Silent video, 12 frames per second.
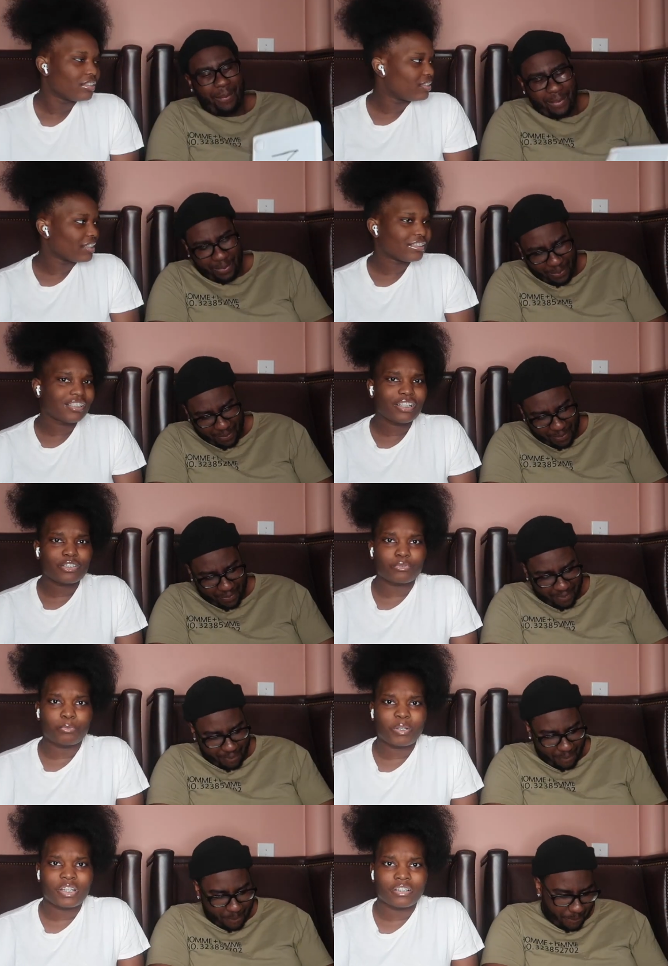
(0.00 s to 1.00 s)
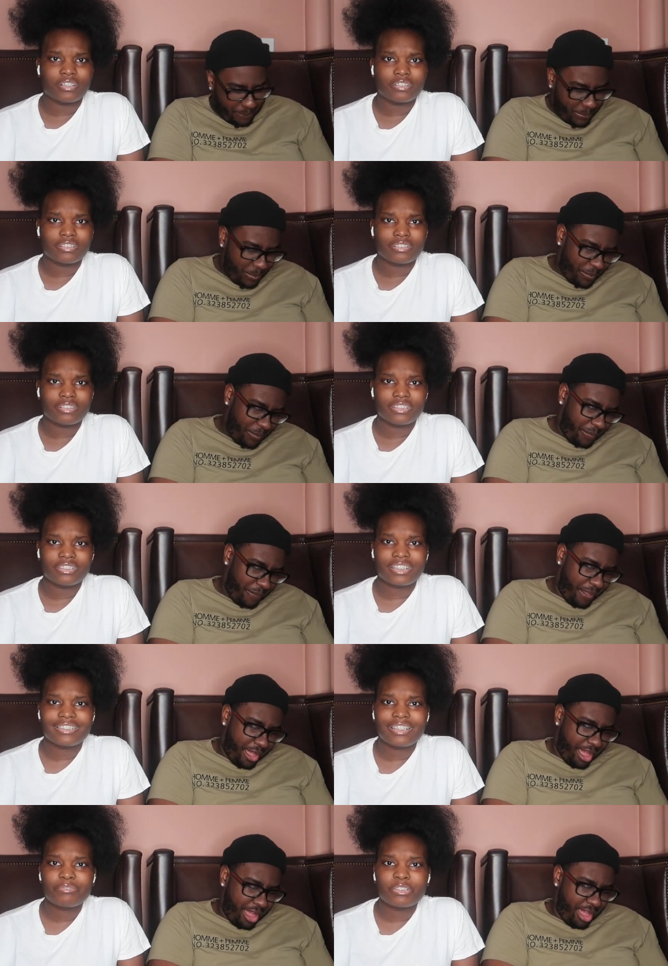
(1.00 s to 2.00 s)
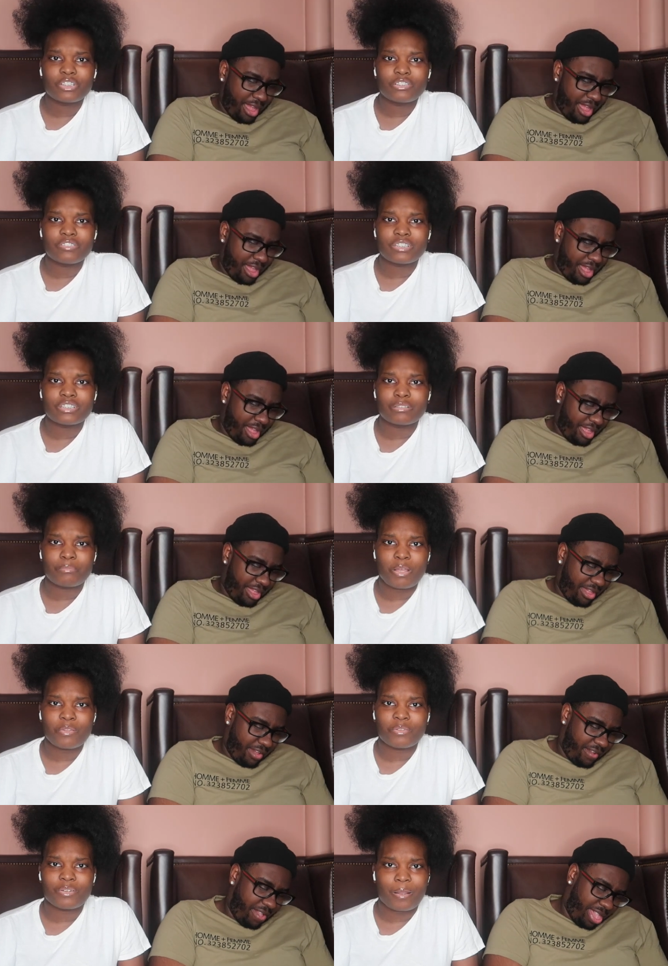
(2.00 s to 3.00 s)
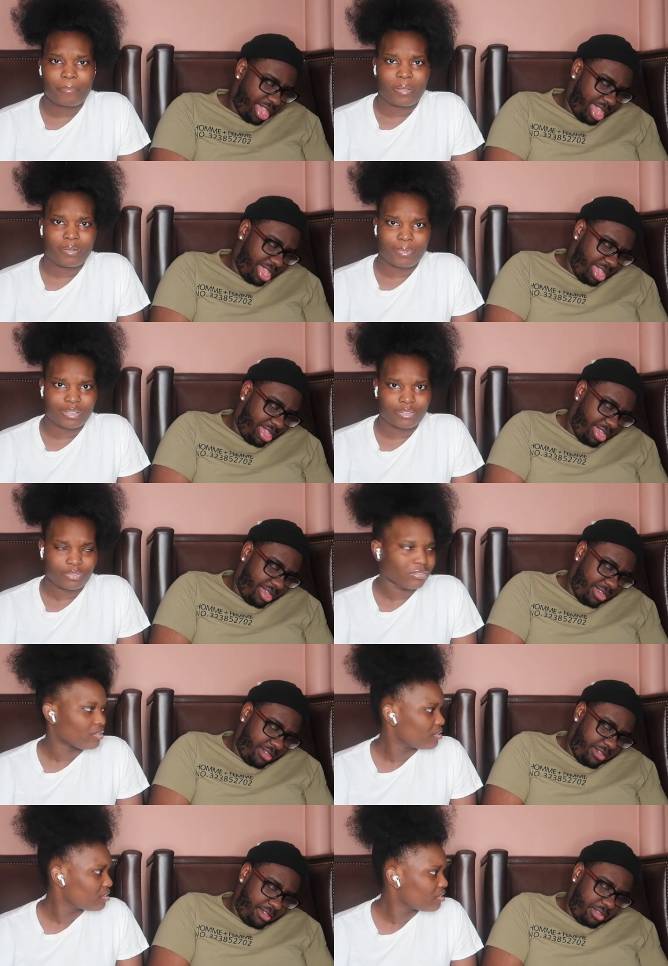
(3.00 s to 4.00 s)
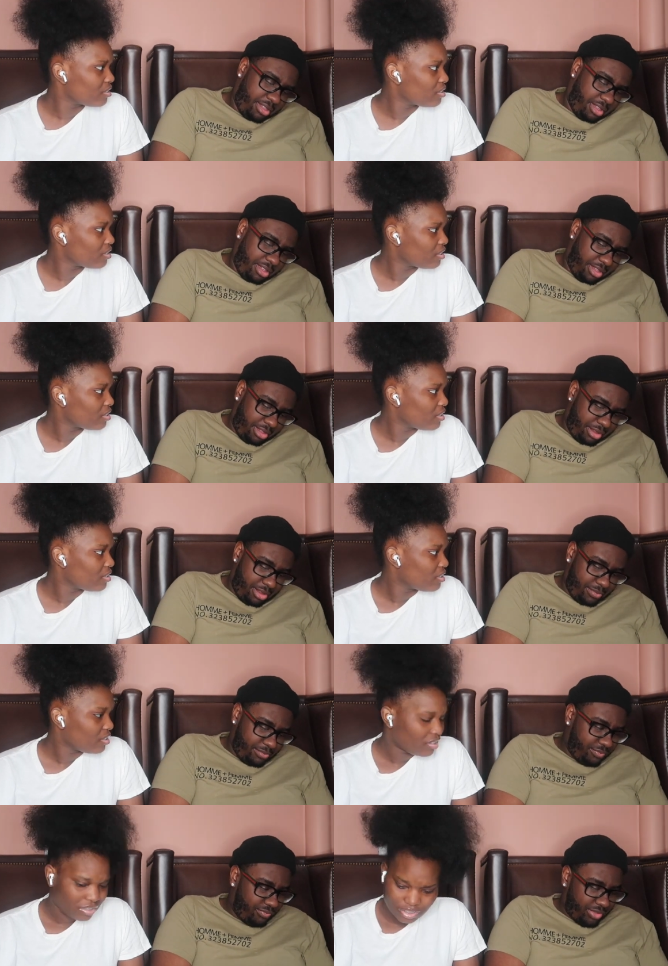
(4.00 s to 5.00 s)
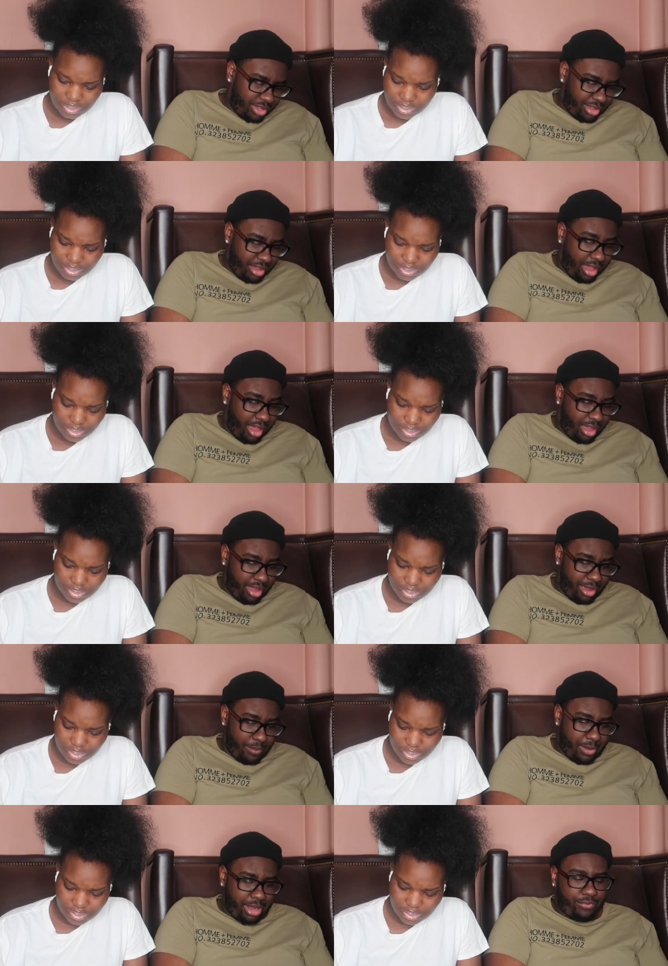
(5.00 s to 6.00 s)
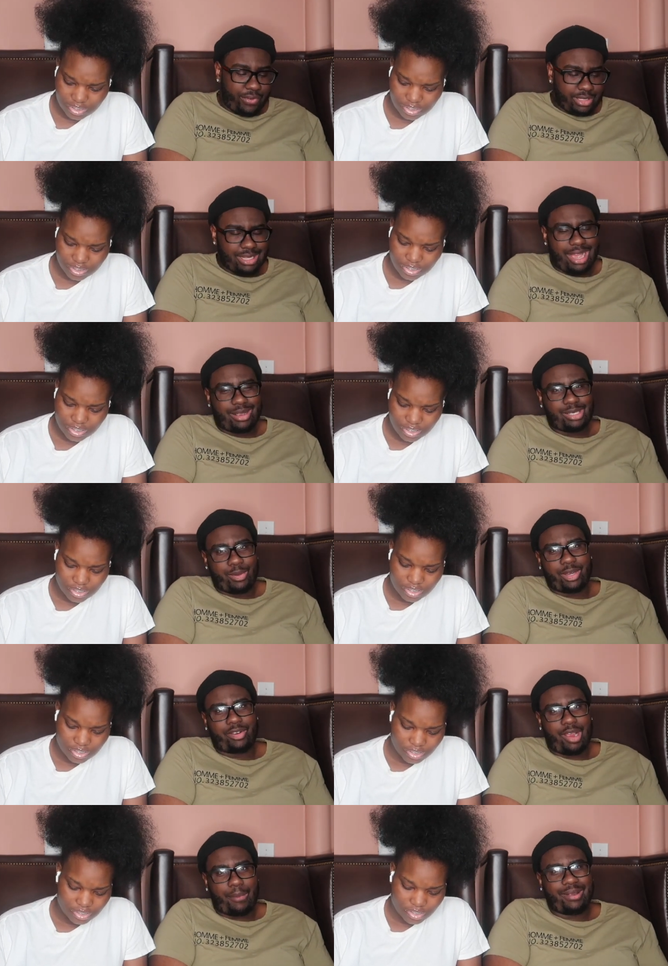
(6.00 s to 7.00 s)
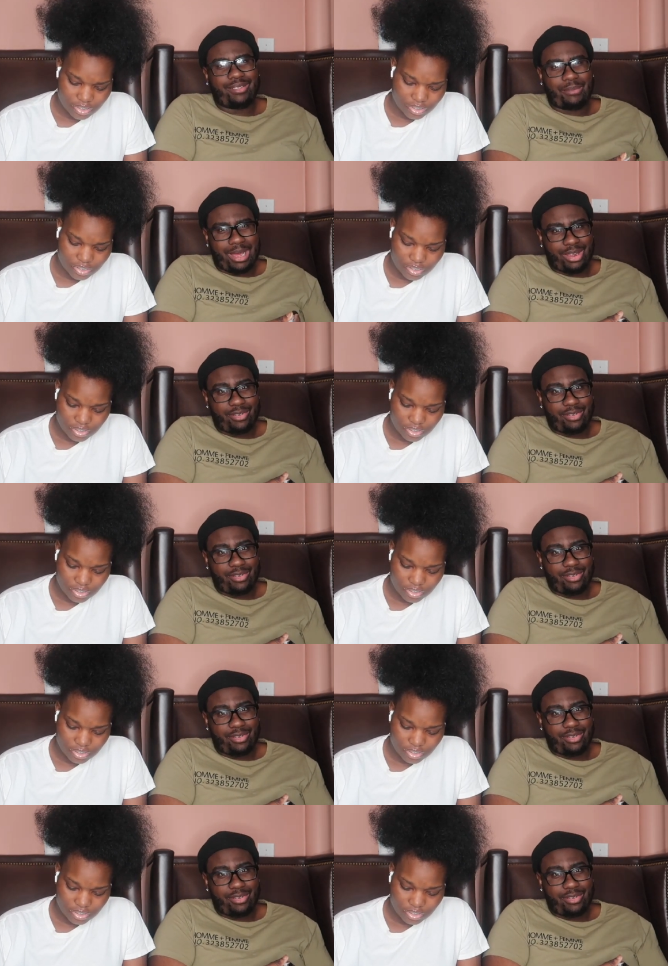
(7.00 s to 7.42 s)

Speaker 1: JC is weird. JC will literally smell the crap out of my clothes.
Speaker 2: Um, in my defense, I smell the crap out of my